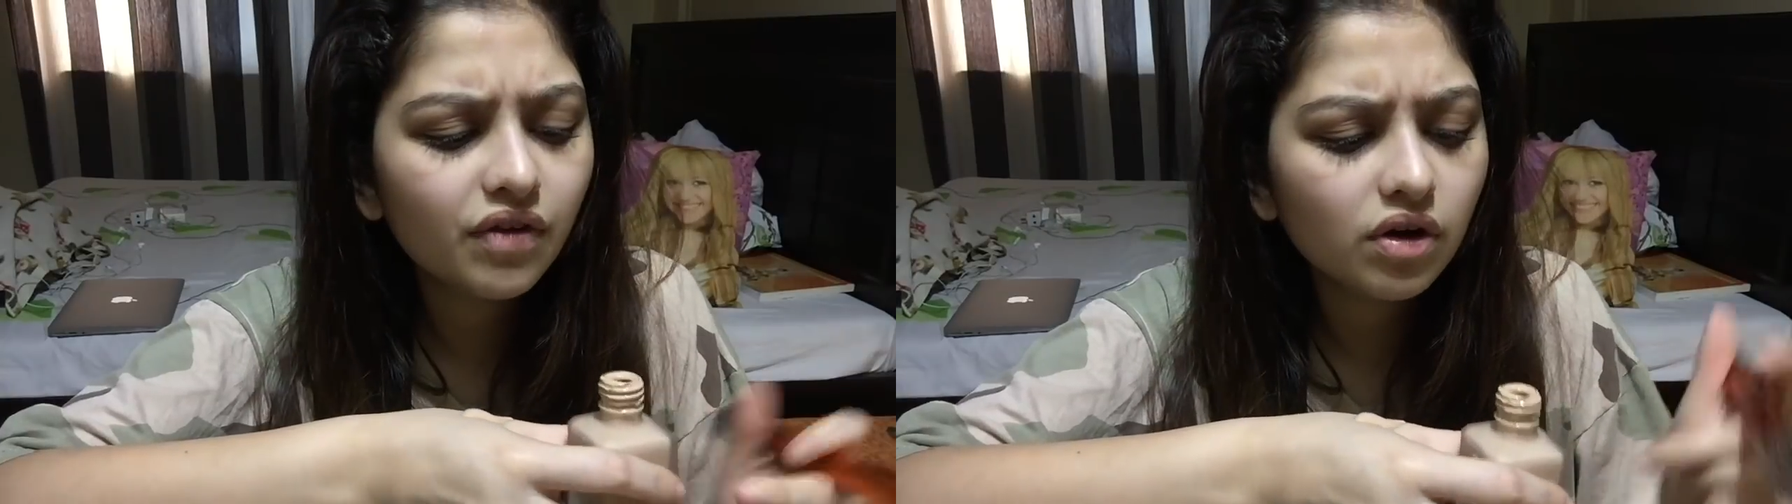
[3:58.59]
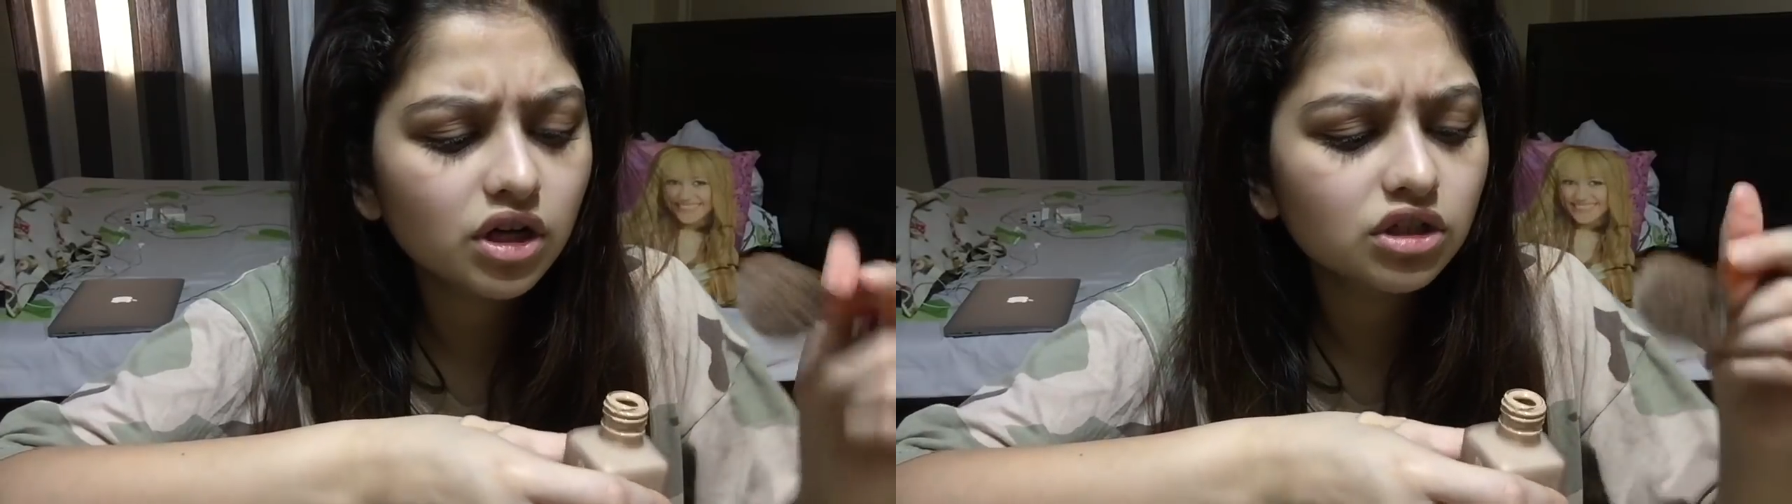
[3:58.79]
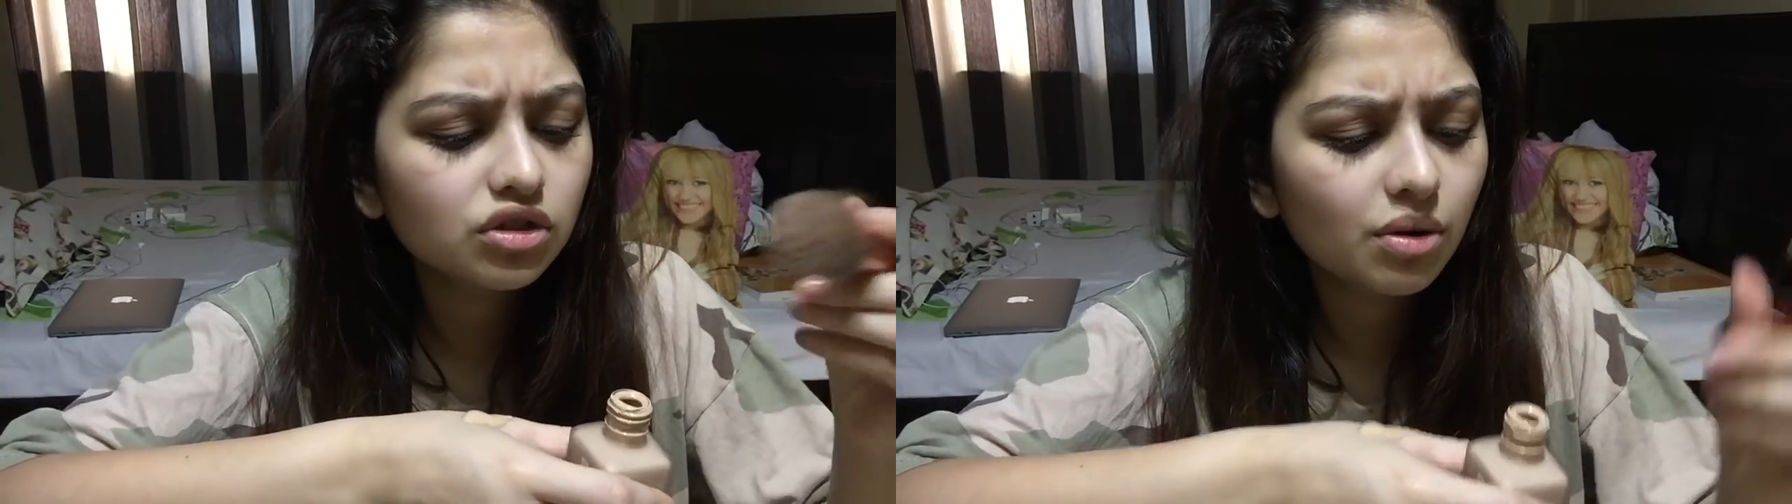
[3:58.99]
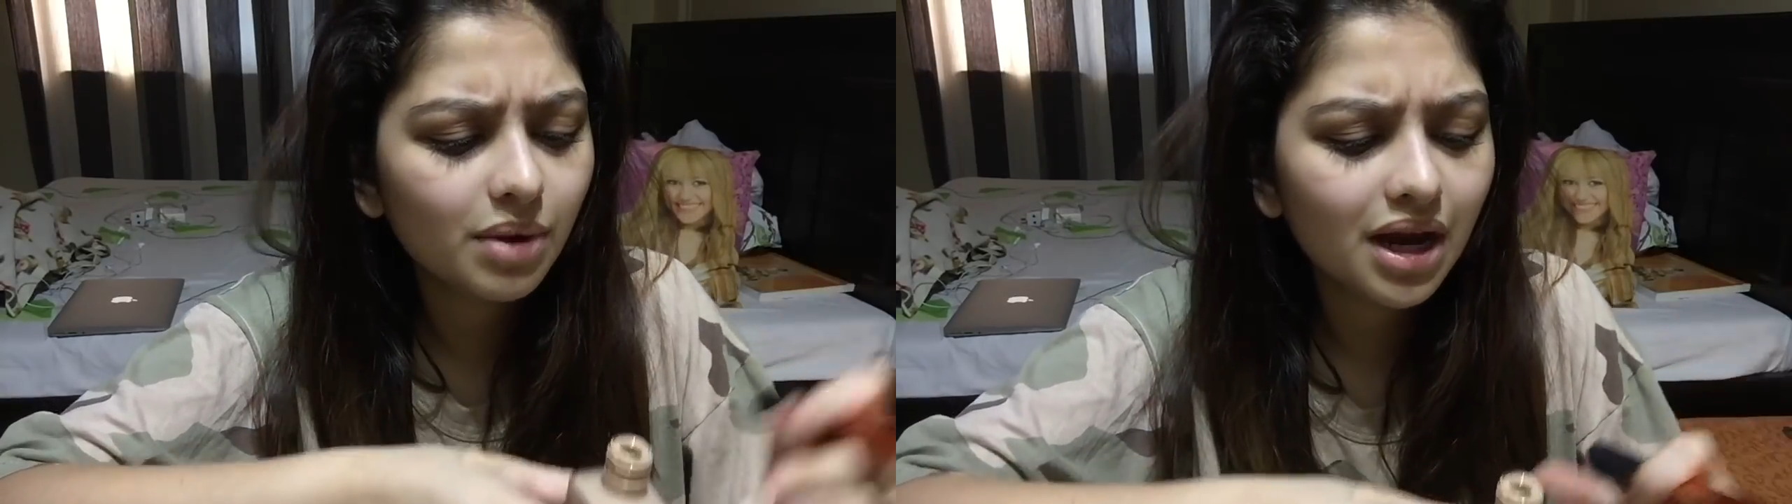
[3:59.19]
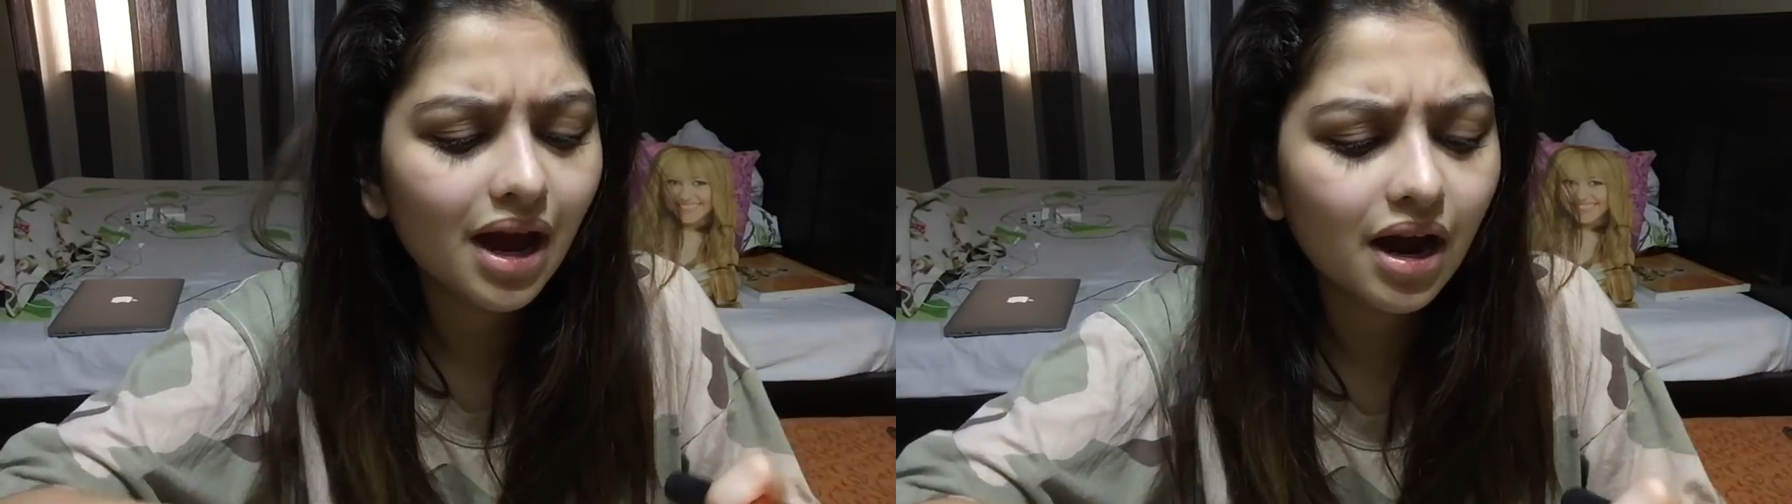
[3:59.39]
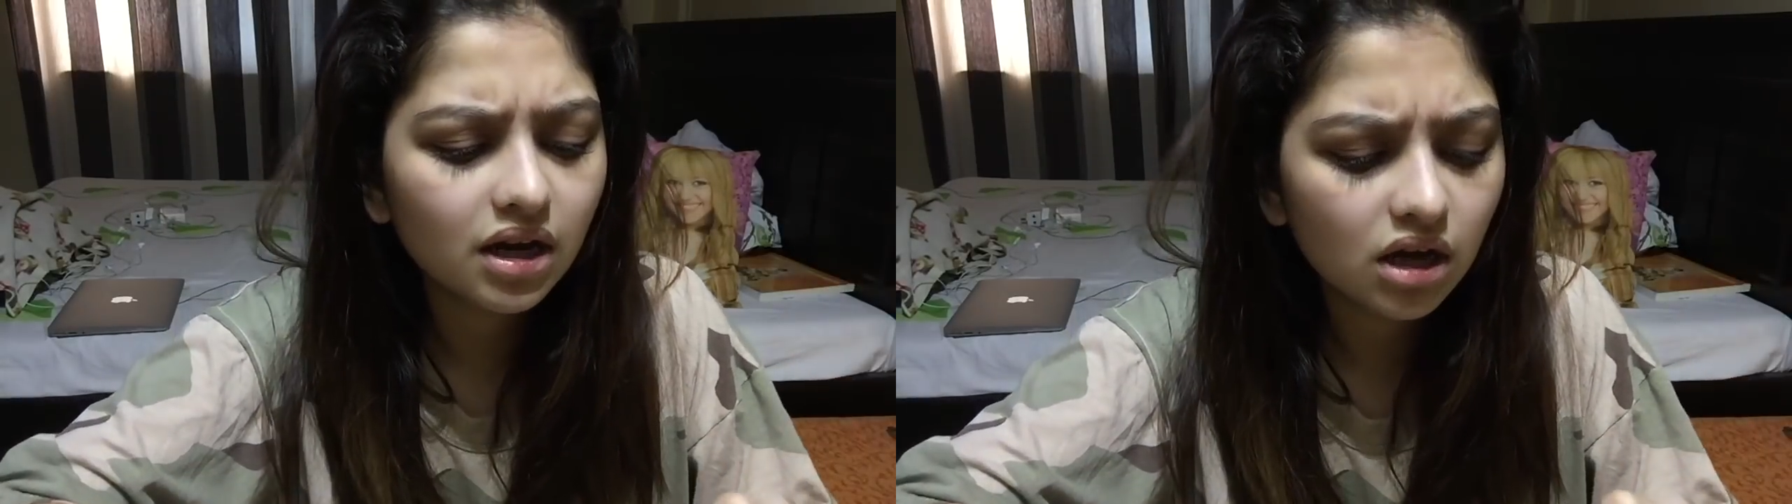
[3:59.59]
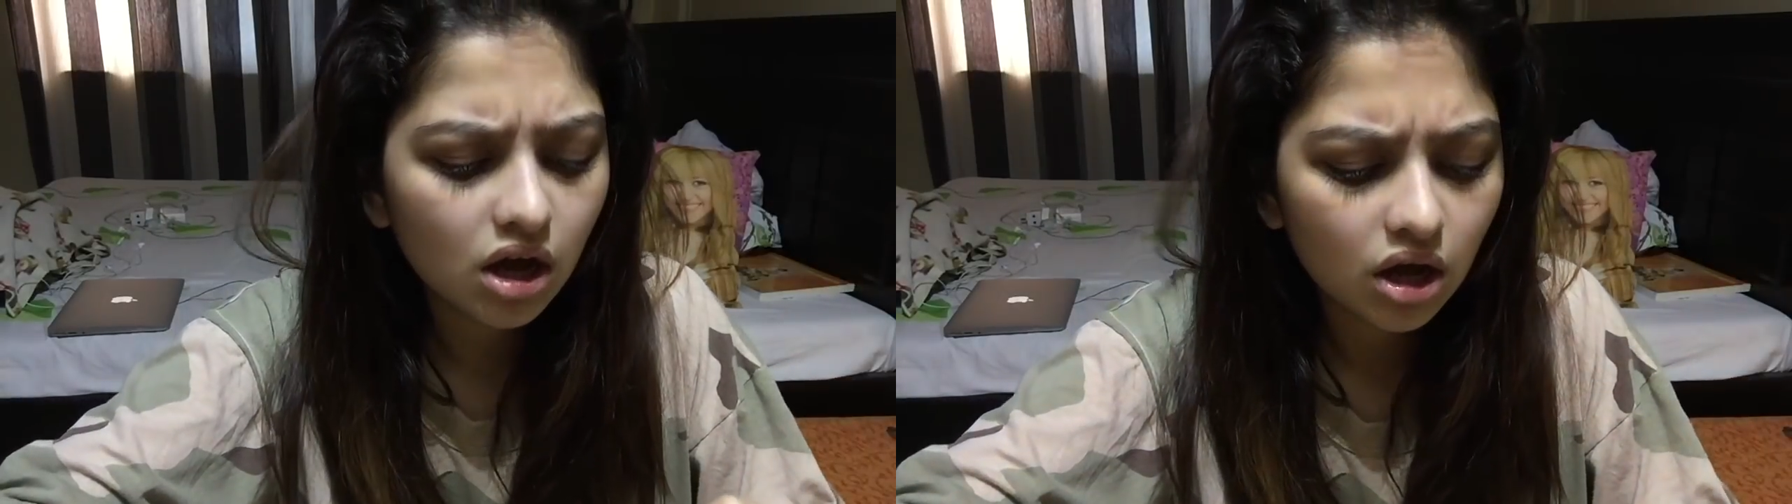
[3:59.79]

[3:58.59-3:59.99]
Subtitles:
foundation on my hand